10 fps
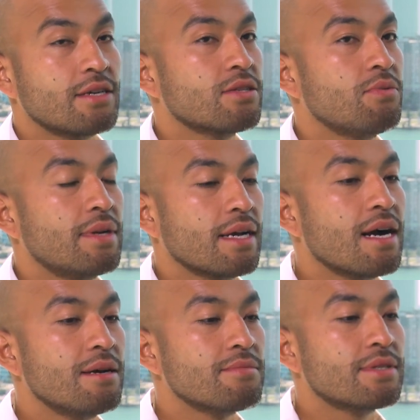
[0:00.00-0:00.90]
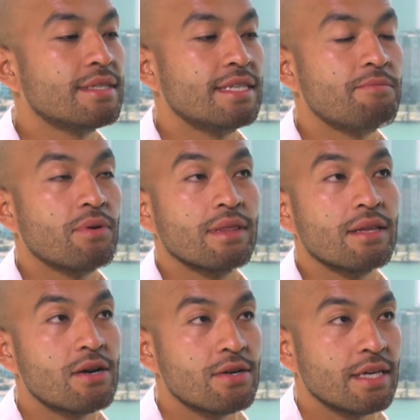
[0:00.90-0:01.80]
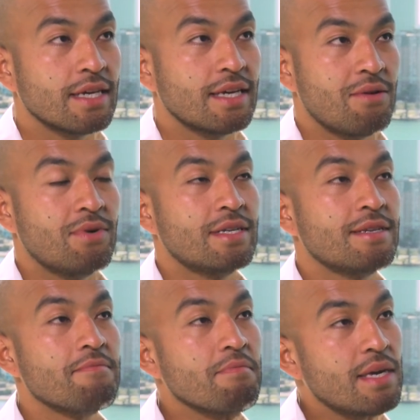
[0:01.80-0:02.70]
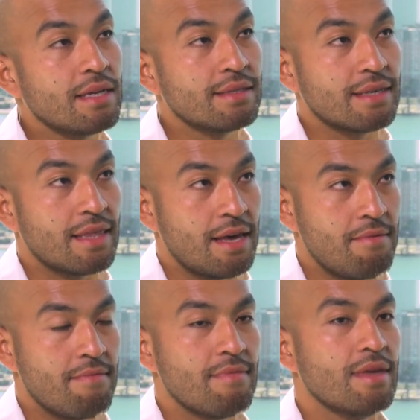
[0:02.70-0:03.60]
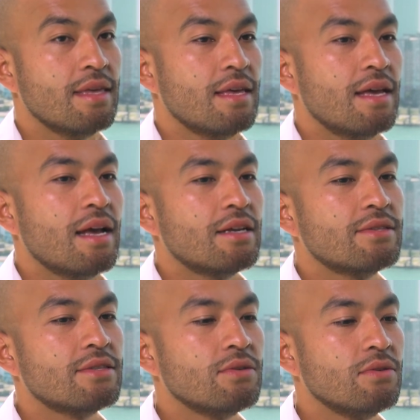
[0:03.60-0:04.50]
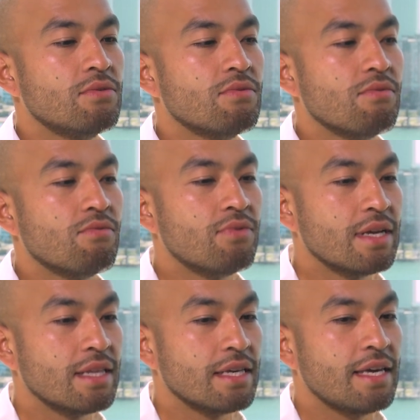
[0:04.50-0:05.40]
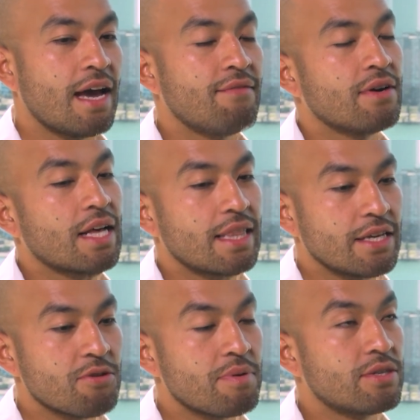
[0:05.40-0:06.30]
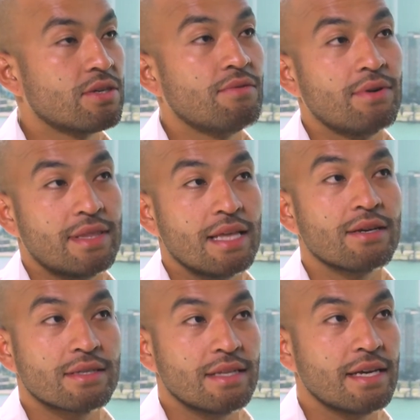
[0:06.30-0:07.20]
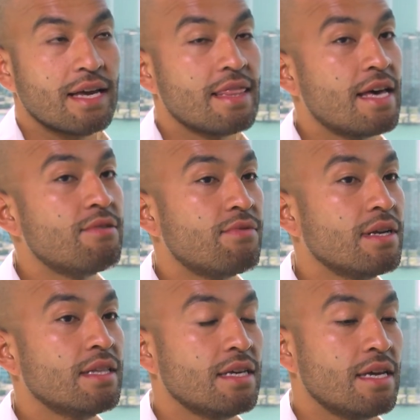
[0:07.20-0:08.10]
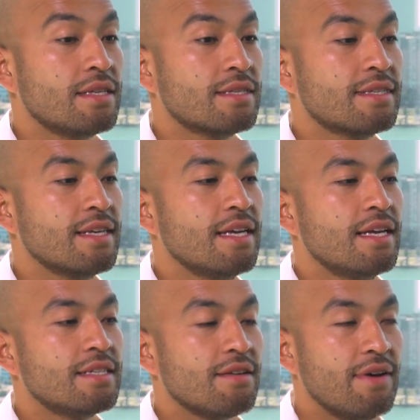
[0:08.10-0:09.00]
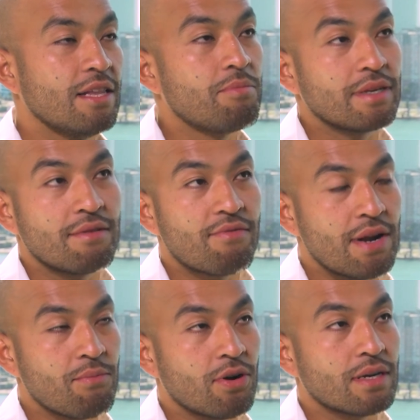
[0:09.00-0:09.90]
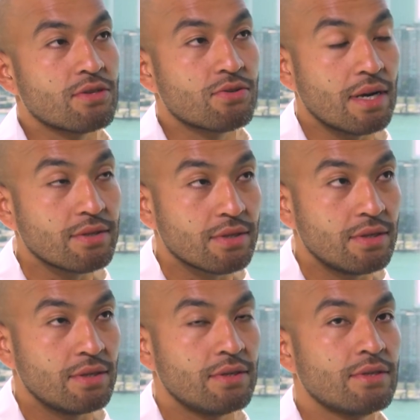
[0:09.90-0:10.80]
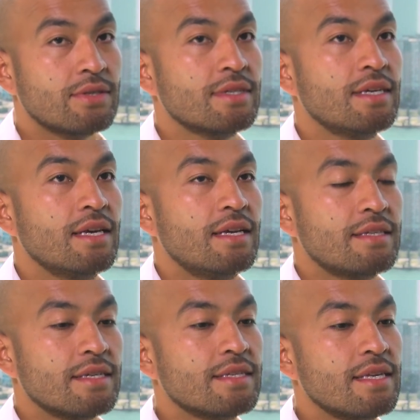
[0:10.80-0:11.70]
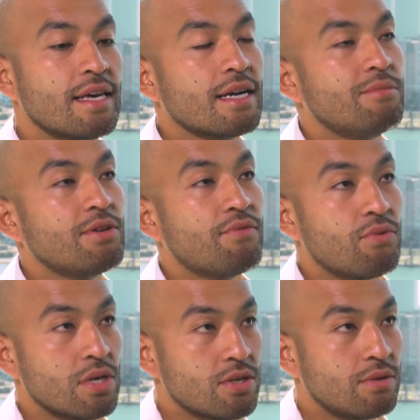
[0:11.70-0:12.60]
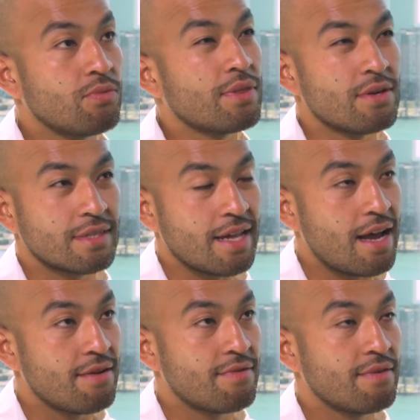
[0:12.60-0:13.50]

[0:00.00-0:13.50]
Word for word: So when it comes to deeper learning and what does it mean to them, to really have a clear picture of what that looks like. And then really it's developing the framework and structures to see that come to fruition with their staff.